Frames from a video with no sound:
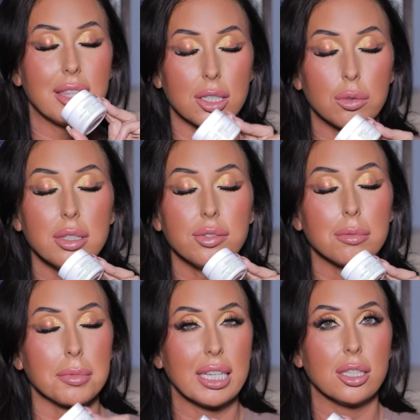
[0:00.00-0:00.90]
This one
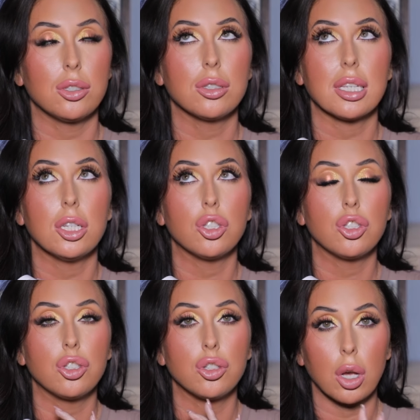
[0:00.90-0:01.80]
from Kiehl's is
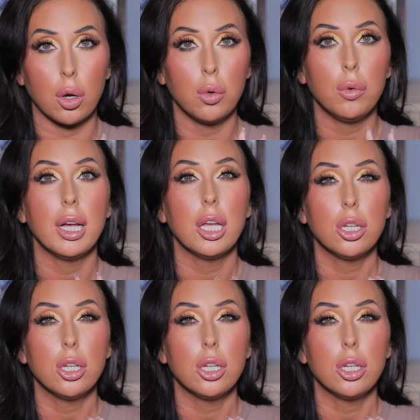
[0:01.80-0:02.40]
so